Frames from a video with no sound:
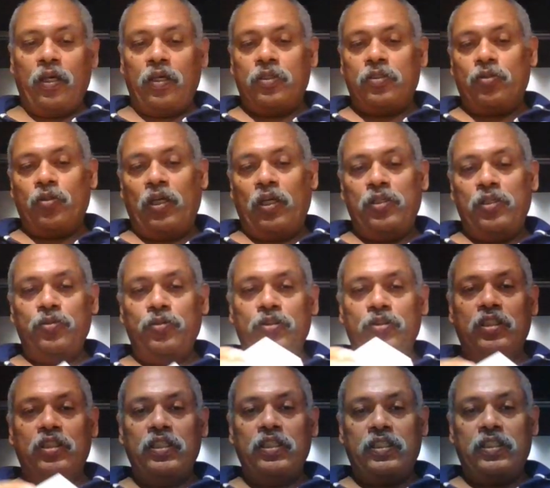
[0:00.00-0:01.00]
So I'll use
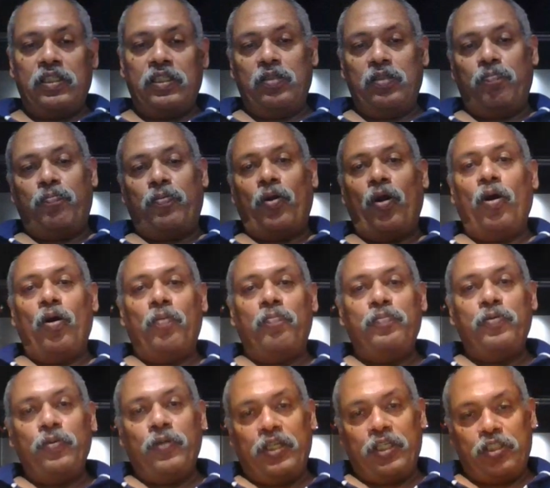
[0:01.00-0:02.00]
this as a prop
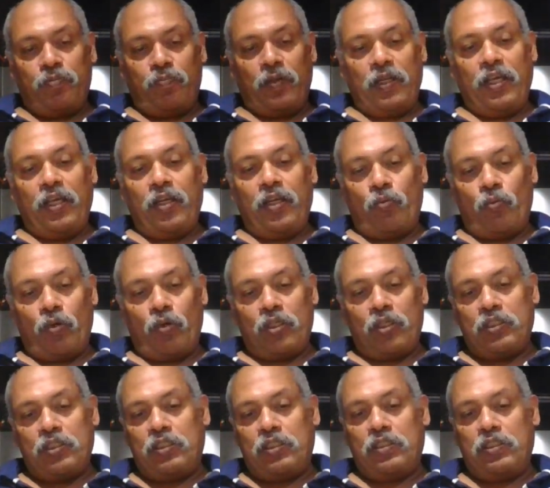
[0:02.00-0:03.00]
to explain what
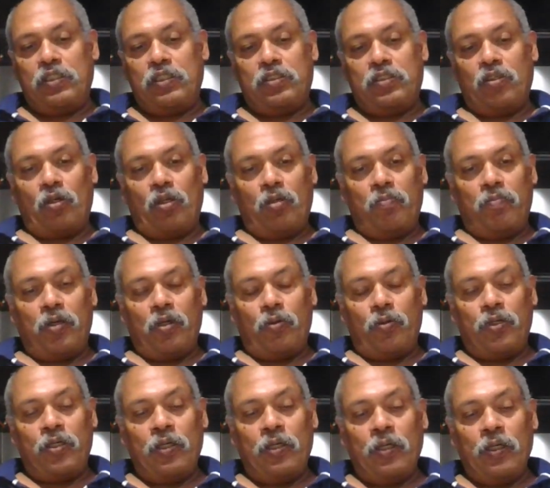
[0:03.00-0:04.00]
is this all about.
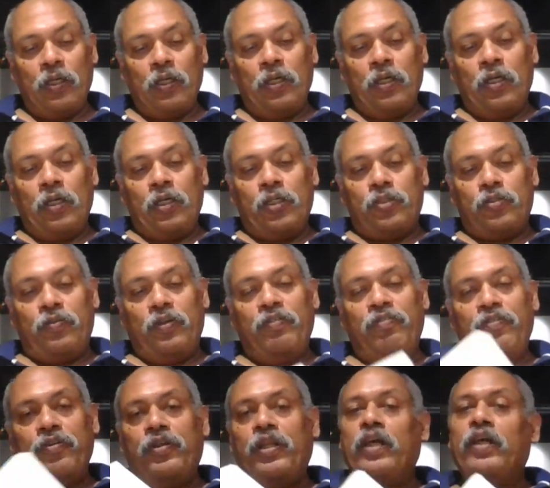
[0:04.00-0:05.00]
So if
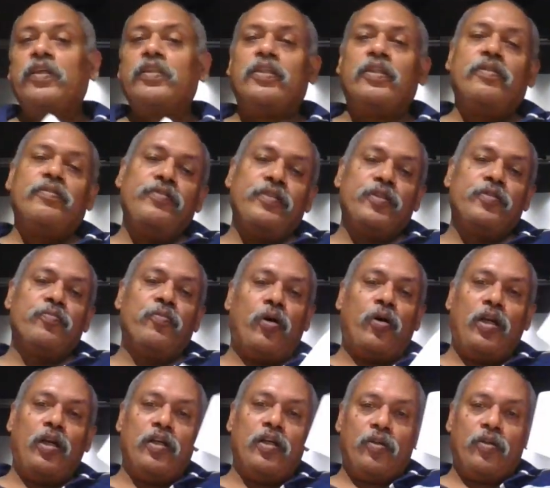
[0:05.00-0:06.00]
you take a surface
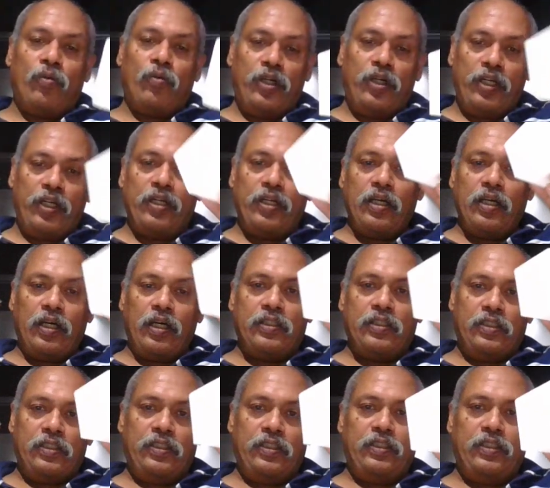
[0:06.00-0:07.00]
modeler, what it
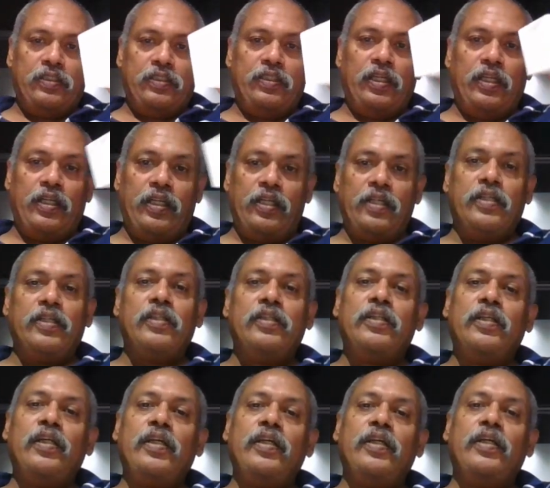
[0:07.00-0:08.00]
does is that
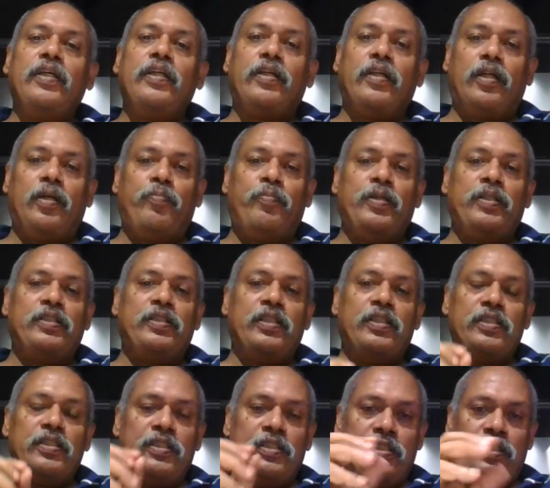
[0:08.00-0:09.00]
internally it
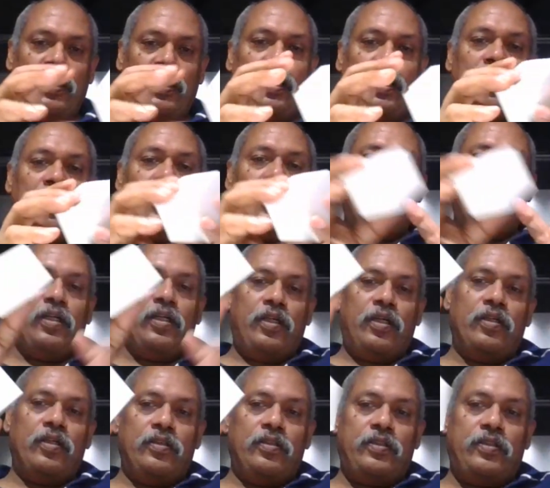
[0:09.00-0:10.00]
represents,
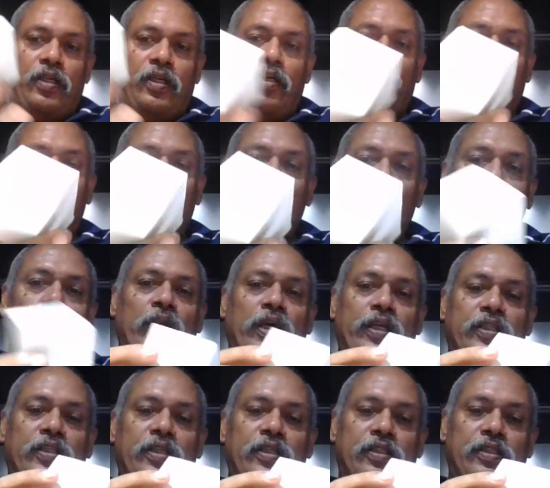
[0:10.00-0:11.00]
say a cube
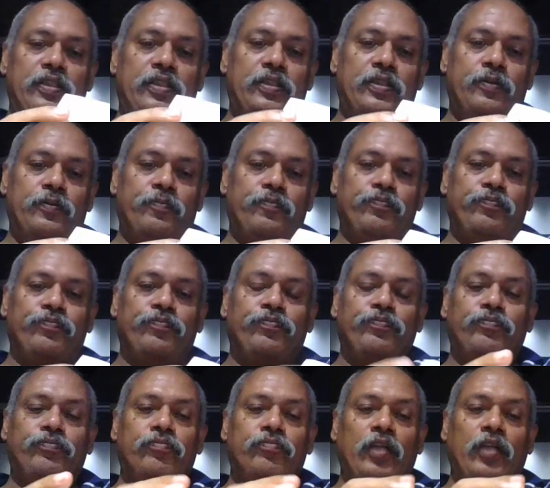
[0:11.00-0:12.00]
like this,
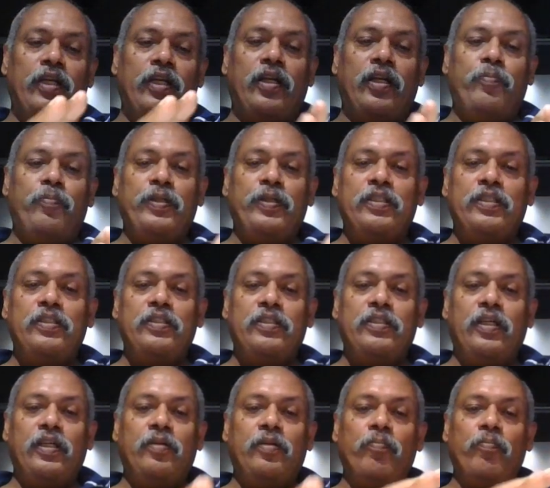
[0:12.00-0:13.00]
it represents
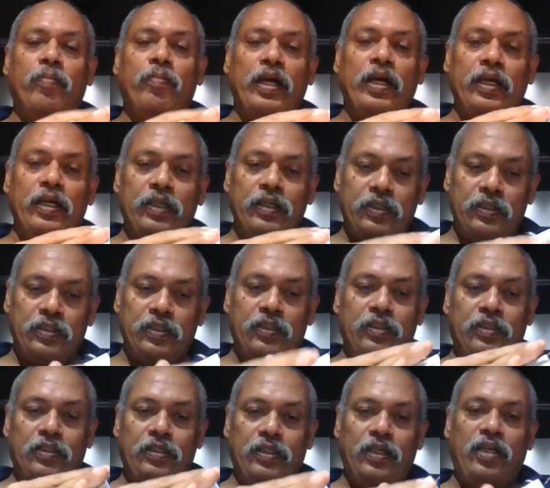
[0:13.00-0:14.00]
it by the
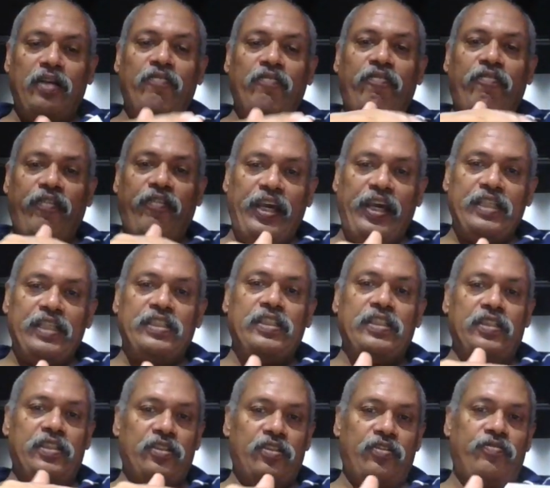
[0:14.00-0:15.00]
thin
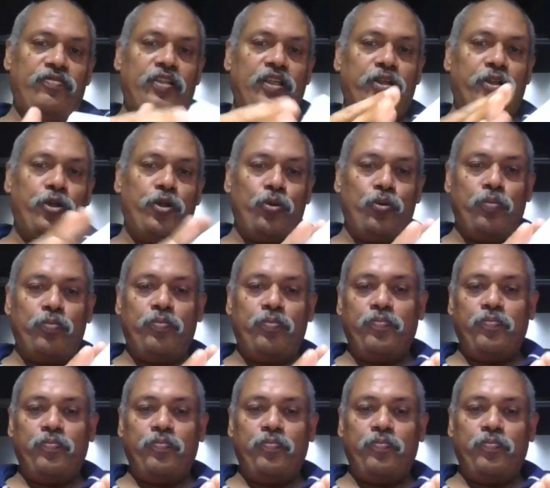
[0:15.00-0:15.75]
faces of that cube.